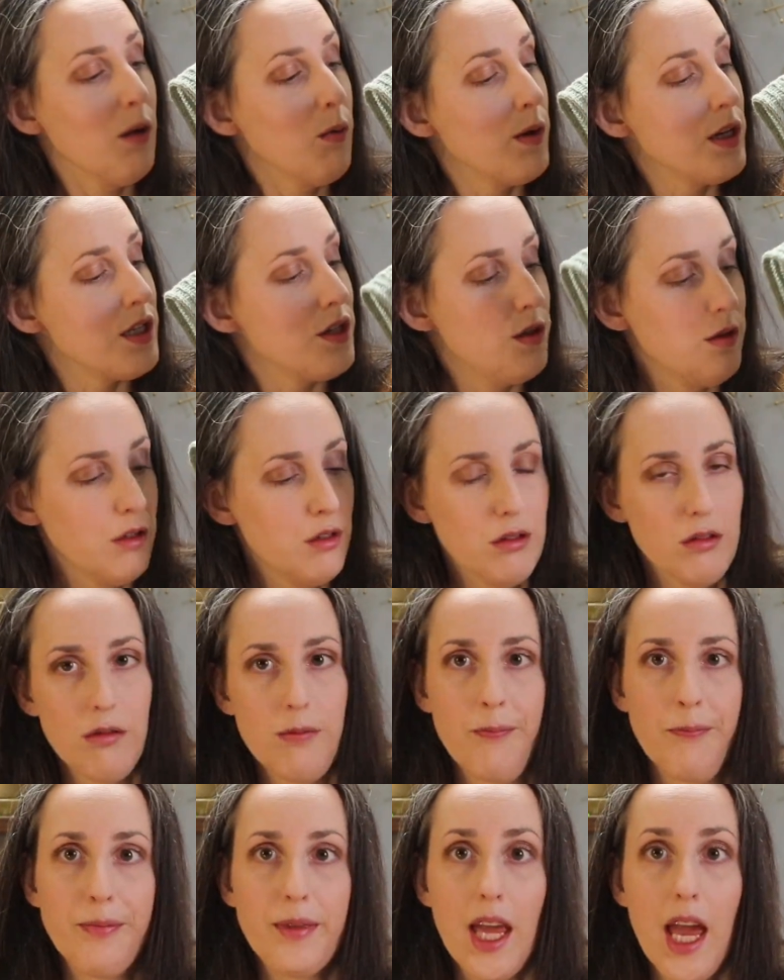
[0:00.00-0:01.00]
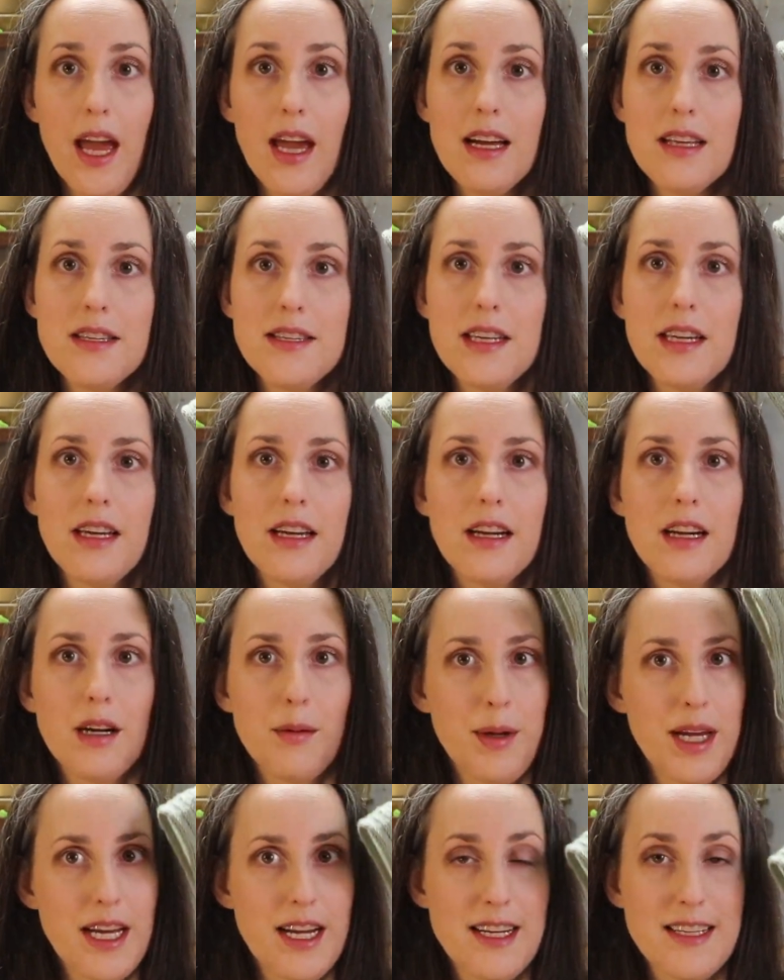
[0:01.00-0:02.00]
which you can't see here
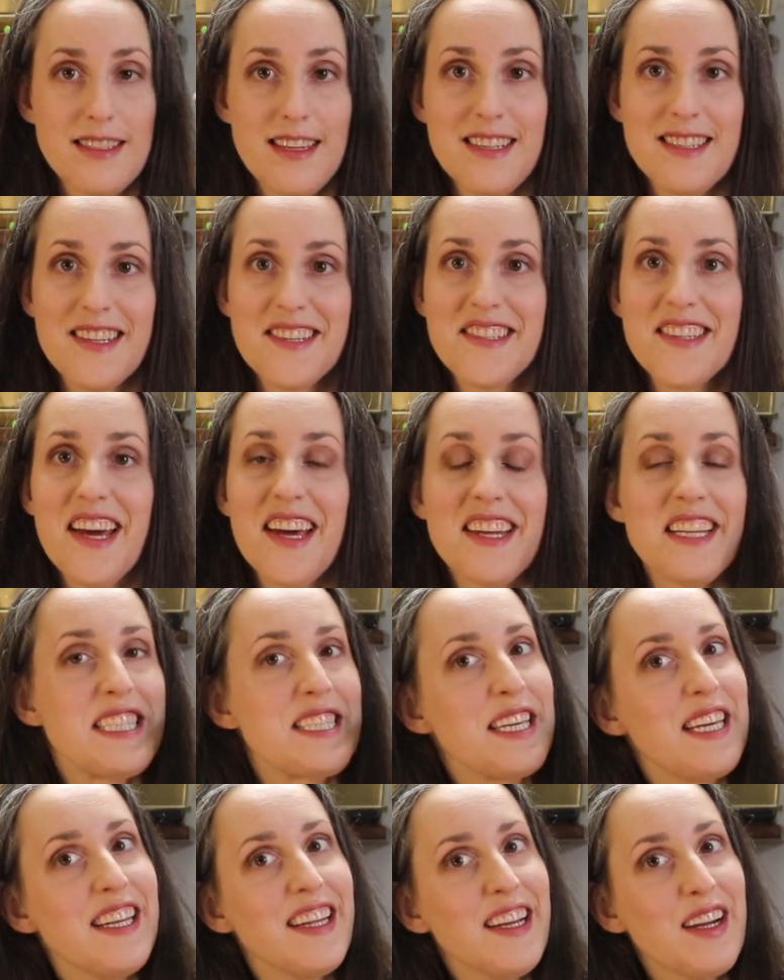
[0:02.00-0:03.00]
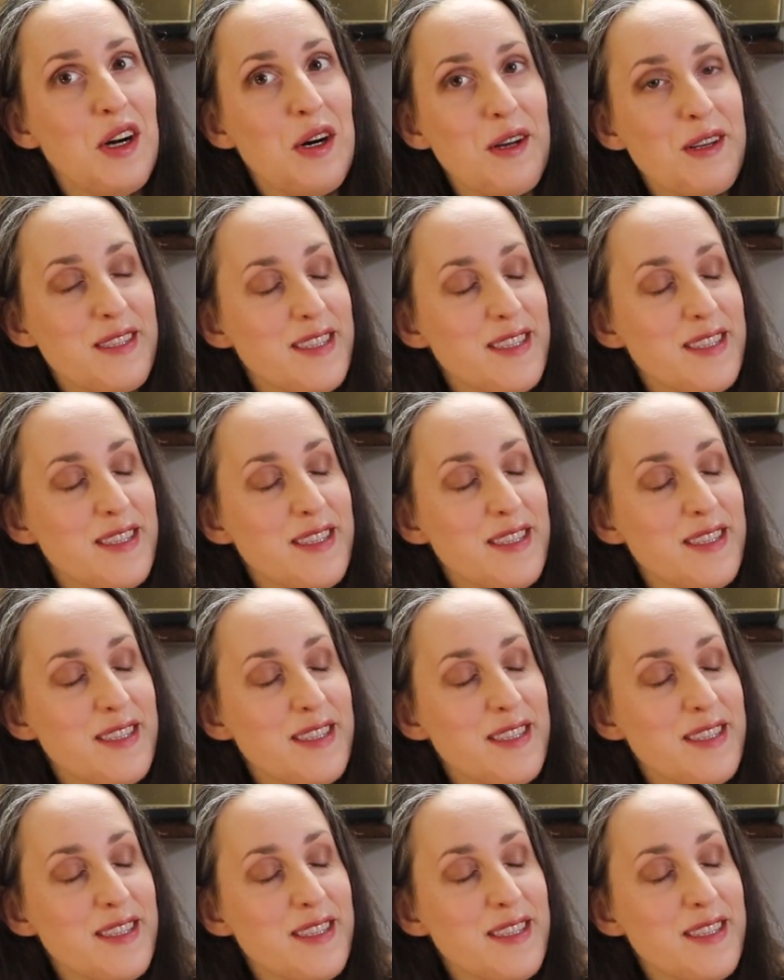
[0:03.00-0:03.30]
because, as I said, it's getting all